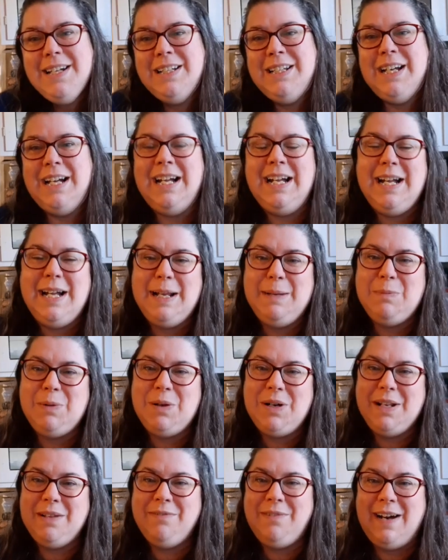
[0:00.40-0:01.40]
Good
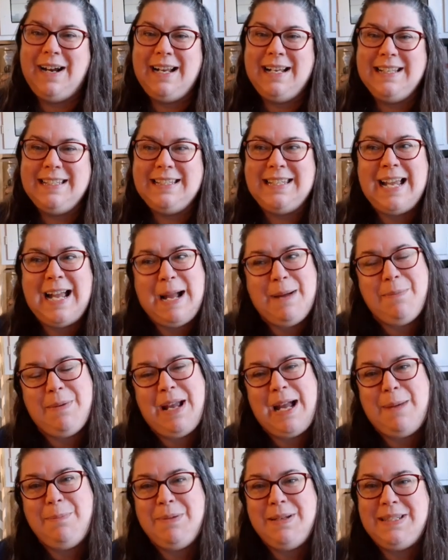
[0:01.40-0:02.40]
morning, friends. Happy,
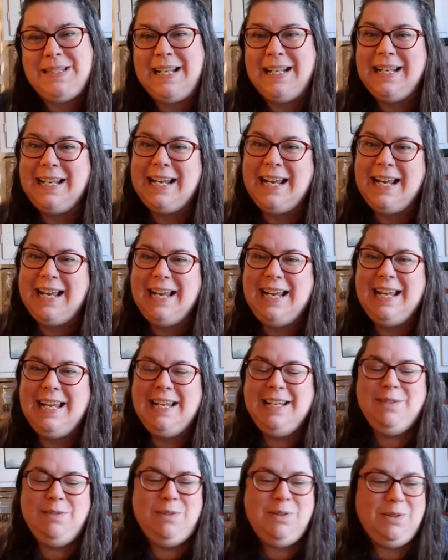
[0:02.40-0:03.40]
happy
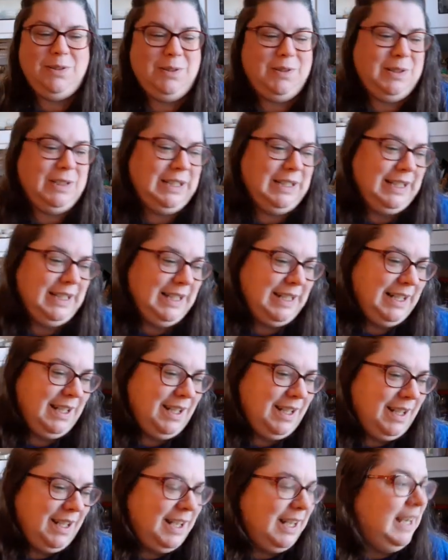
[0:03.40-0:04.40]
Sunday.
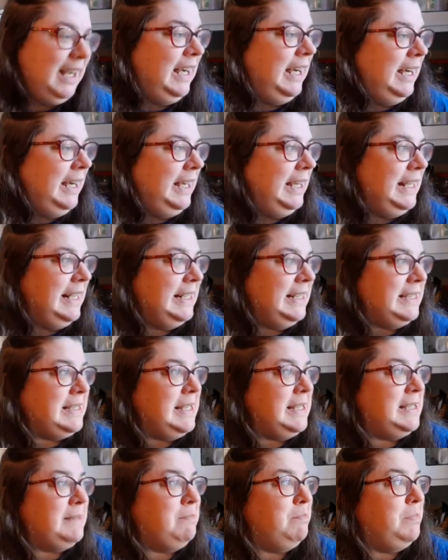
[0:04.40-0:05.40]
Uh, it's
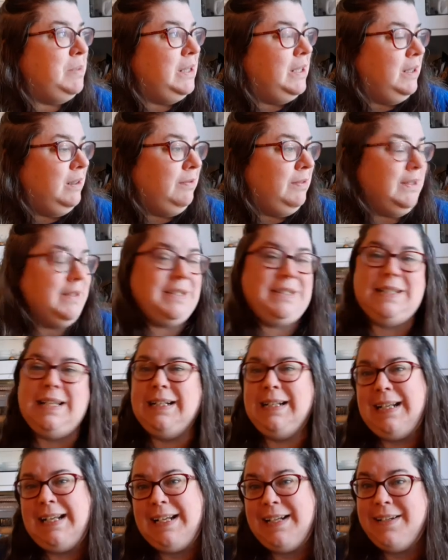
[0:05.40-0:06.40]
a beautiful
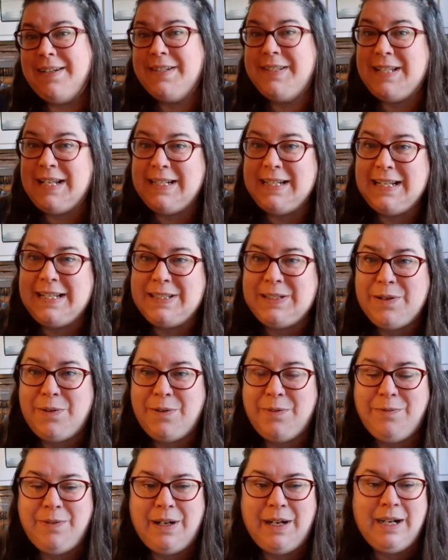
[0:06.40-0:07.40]
sunny Sunday so
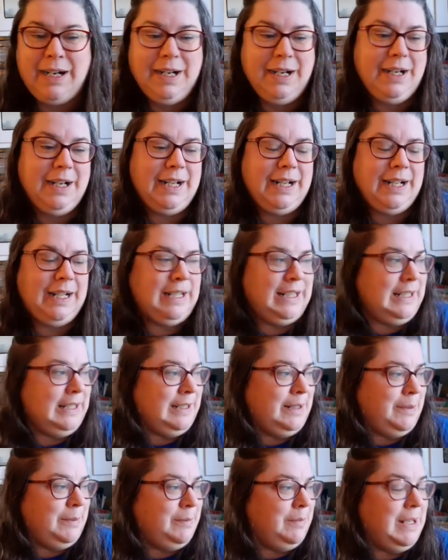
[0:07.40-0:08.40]
far.
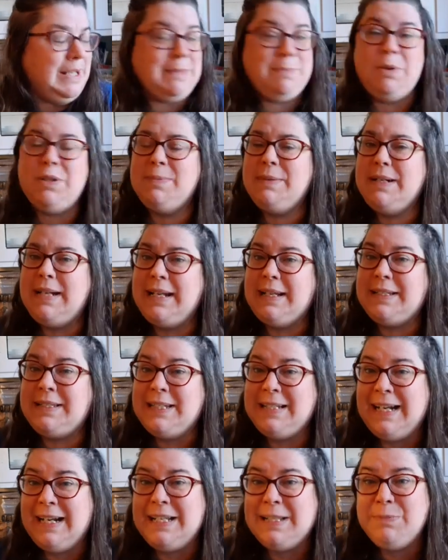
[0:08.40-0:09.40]
Um, it's supposed to be nice
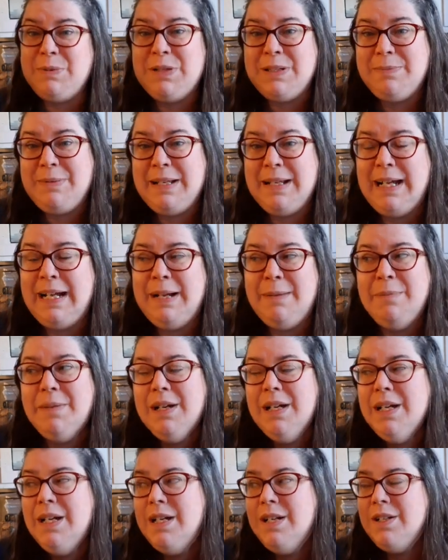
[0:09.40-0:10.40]
today. It's supposed to be um,
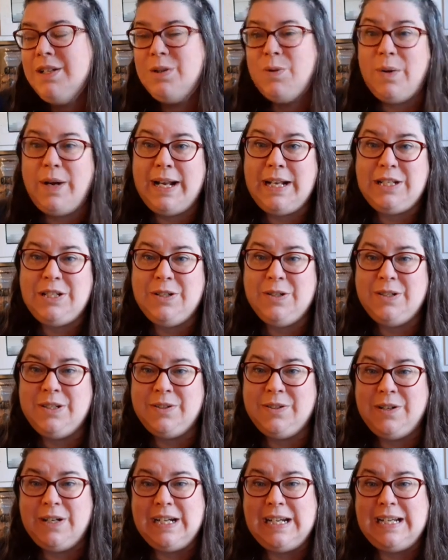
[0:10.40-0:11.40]
22
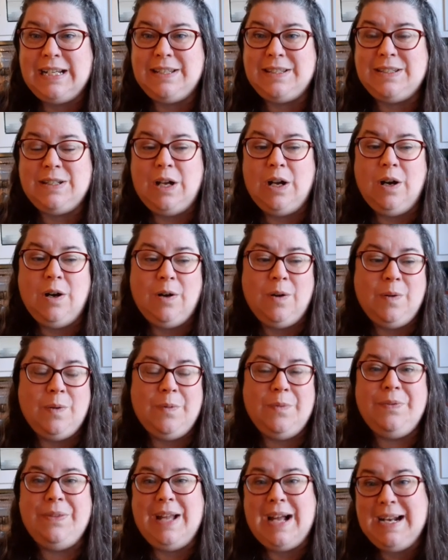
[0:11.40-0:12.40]
degrees, so
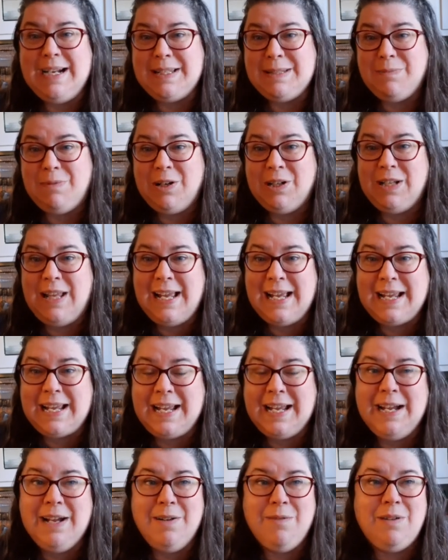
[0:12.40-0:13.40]
that is more like
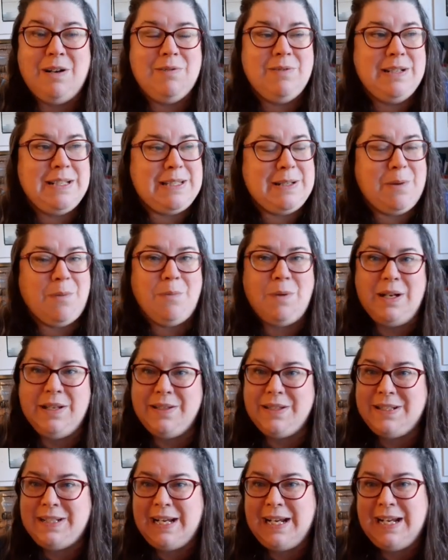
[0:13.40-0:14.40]
it. What was it
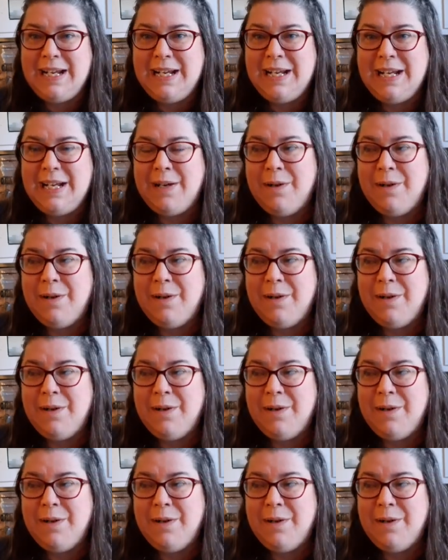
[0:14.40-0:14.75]
Wednesday?